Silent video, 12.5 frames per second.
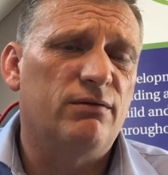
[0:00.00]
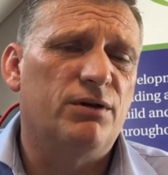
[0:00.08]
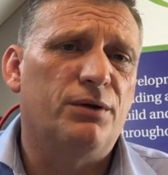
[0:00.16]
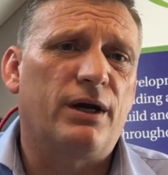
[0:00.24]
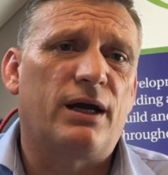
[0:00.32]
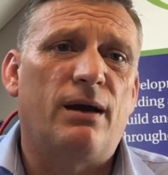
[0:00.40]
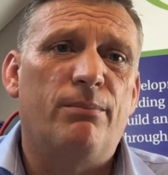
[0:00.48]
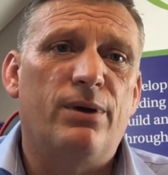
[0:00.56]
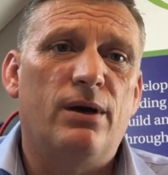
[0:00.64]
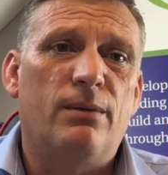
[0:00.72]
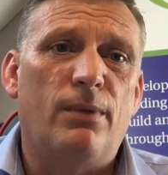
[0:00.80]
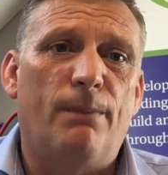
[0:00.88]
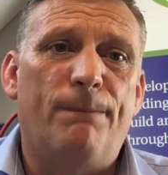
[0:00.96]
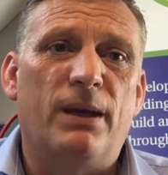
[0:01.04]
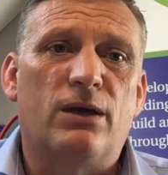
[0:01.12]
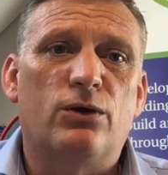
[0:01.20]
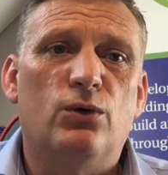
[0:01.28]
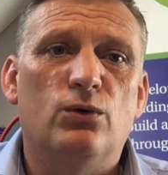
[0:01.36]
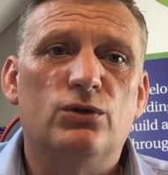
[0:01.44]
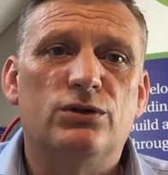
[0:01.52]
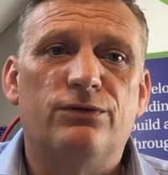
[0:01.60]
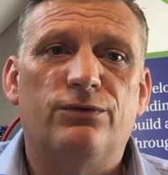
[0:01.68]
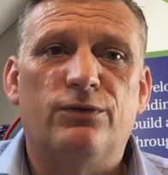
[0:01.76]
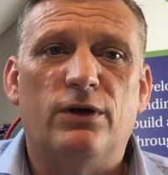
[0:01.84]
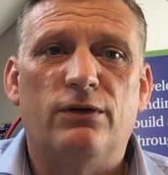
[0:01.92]
you know, that can be a big cause
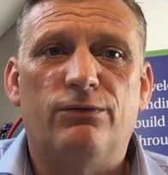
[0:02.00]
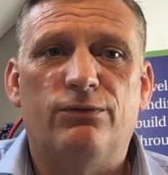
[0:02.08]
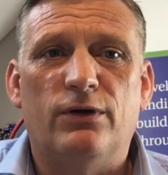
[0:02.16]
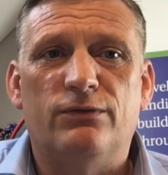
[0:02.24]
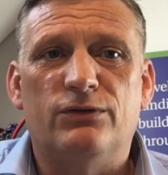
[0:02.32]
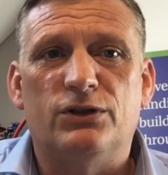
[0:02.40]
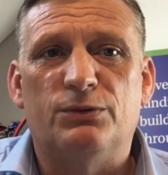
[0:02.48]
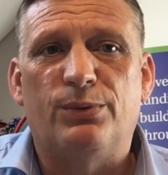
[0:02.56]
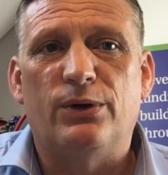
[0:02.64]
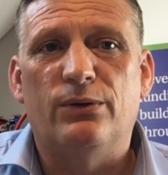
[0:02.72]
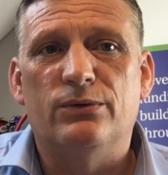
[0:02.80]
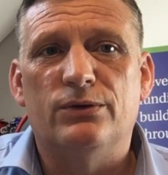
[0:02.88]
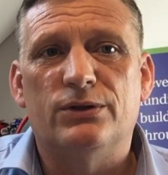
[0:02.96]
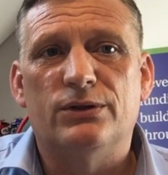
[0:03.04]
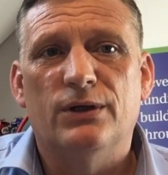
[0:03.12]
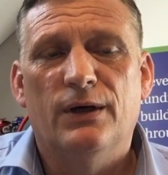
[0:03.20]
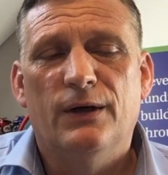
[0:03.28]
of disputes.